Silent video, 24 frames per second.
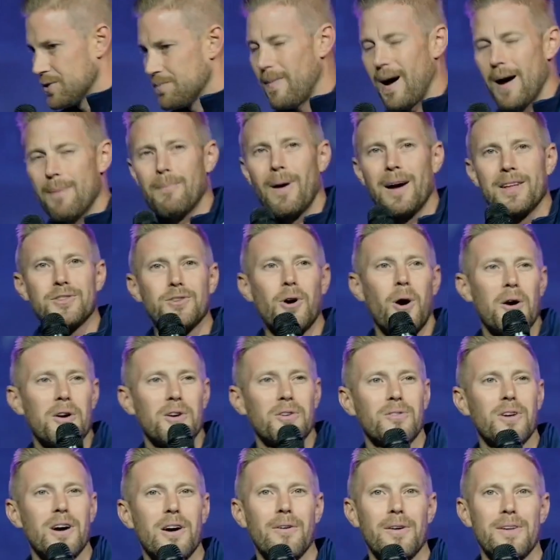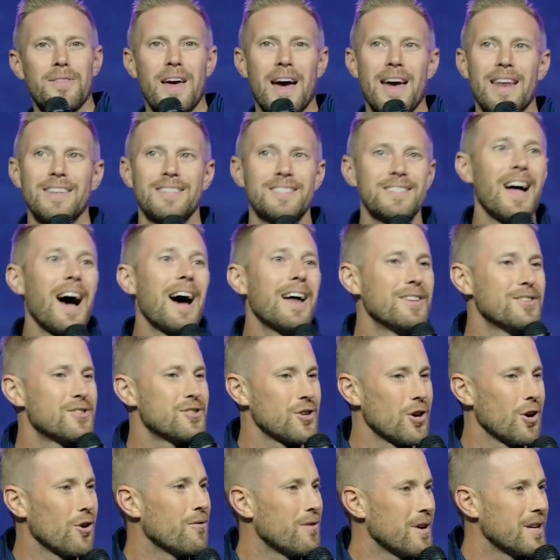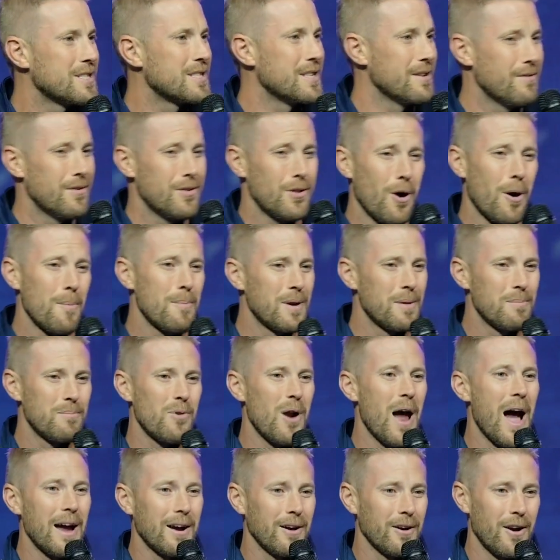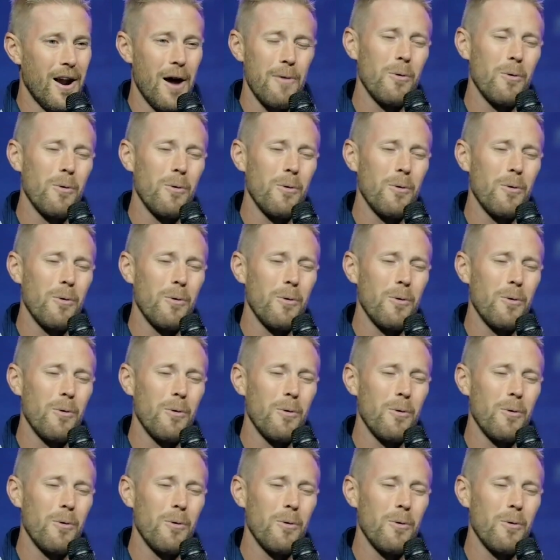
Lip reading: my daughter Lily that is not in service, even though I'm going to brag on her.